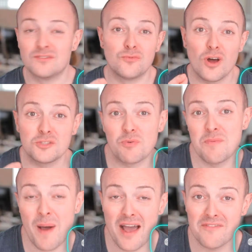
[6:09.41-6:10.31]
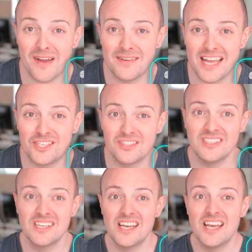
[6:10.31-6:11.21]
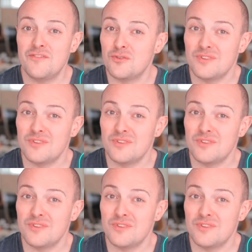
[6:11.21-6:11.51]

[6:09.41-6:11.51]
Raspberry Pi Foundation, if you